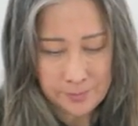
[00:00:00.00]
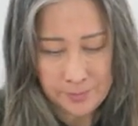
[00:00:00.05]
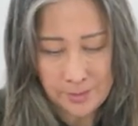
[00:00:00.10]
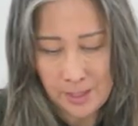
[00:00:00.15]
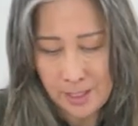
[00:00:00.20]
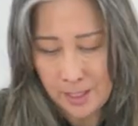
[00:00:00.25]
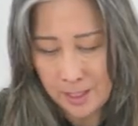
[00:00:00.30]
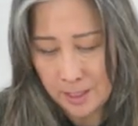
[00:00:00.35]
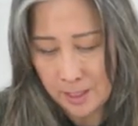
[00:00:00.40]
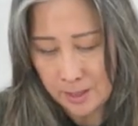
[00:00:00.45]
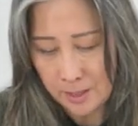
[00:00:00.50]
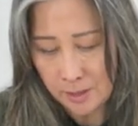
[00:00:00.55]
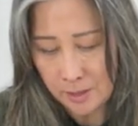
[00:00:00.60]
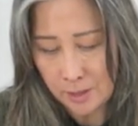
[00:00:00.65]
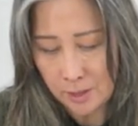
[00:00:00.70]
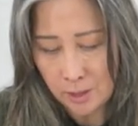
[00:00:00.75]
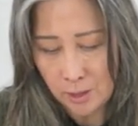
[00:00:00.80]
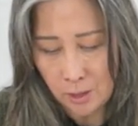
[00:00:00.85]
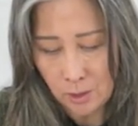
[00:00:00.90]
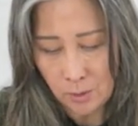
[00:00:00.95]
And
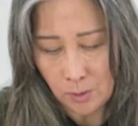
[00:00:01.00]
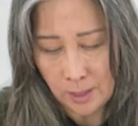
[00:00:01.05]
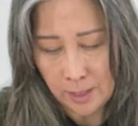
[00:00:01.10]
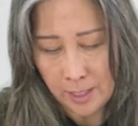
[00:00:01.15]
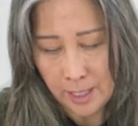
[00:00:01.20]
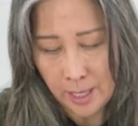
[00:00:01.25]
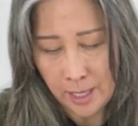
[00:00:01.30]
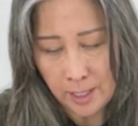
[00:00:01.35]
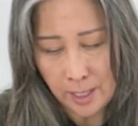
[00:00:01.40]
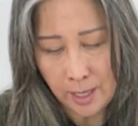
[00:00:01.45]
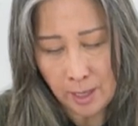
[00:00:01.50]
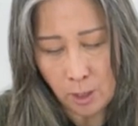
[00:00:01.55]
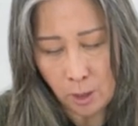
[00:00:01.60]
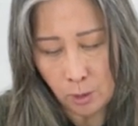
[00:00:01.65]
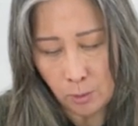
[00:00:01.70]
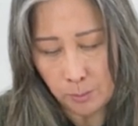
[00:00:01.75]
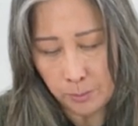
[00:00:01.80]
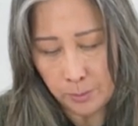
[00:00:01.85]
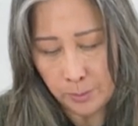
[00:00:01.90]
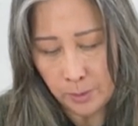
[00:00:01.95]
you know, again, I
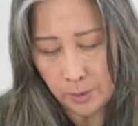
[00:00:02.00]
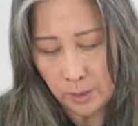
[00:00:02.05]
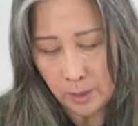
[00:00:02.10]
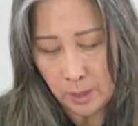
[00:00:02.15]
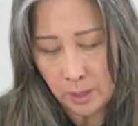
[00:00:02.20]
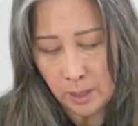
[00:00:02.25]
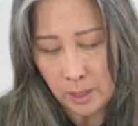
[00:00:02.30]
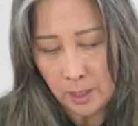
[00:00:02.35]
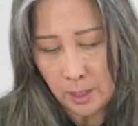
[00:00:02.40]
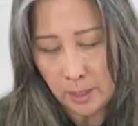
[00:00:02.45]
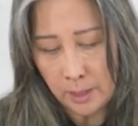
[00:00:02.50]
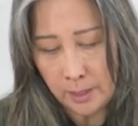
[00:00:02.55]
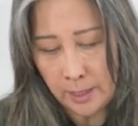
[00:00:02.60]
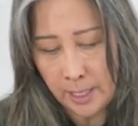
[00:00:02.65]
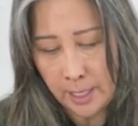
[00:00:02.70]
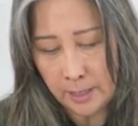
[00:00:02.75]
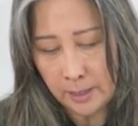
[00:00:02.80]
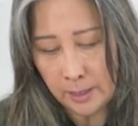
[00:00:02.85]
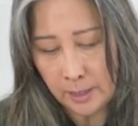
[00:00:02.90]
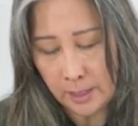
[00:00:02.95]
hope
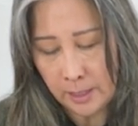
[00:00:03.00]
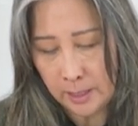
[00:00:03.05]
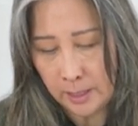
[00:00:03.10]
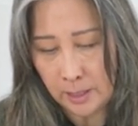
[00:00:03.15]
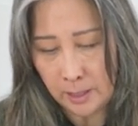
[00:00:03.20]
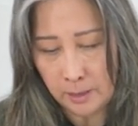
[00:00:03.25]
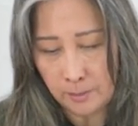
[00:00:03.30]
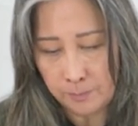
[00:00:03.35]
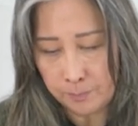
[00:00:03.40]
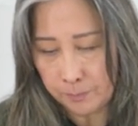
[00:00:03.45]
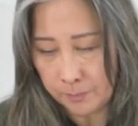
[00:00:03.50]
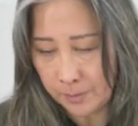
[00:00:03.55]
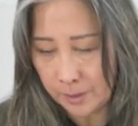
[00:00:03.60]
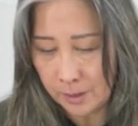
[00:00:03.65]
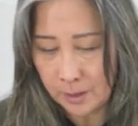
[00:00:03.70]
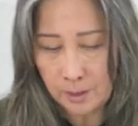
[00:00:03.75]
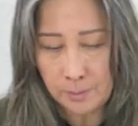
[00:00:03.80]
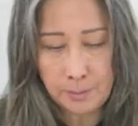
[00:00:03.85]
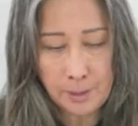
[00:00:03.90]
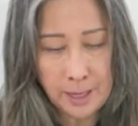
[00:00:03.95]
that the
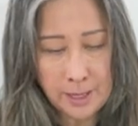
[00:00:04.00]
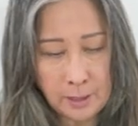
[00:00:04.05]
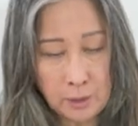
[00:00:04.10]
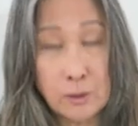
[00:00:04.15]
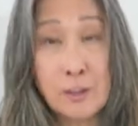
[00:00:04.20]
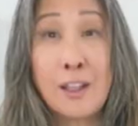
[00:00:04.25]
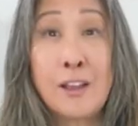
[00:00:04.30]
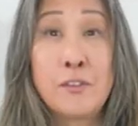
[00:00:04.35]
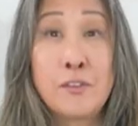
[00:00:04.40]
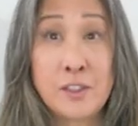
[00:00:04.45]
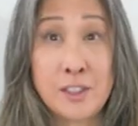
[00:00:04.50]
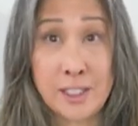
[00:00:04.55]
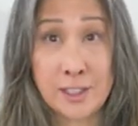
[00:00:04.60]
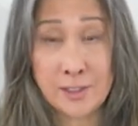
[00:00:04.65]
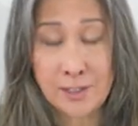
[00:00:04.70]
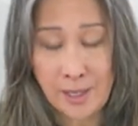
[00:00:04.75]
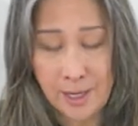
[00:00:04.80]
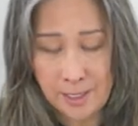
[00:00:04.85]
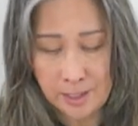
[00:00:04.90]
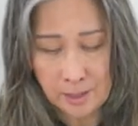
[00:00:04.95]
buyer loves this
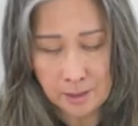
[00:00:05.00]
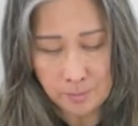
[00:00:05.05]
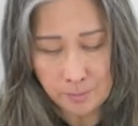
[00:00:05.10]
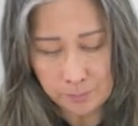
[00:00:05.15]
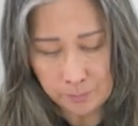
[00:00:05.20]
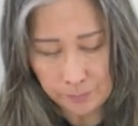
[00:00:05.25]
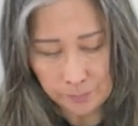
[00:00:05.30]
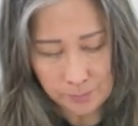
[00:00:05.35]
item.